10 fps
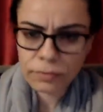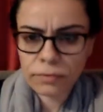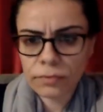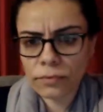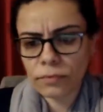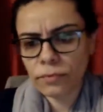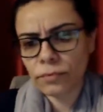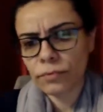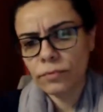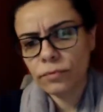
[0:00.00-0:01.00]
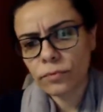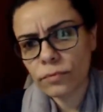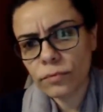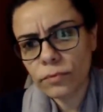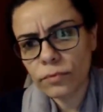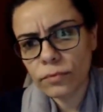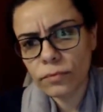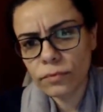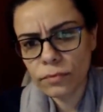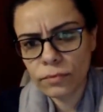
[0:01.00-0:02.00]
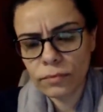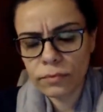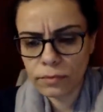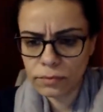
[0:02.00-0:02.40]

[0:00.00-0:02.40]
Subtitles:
No words are spoken by the person on screen.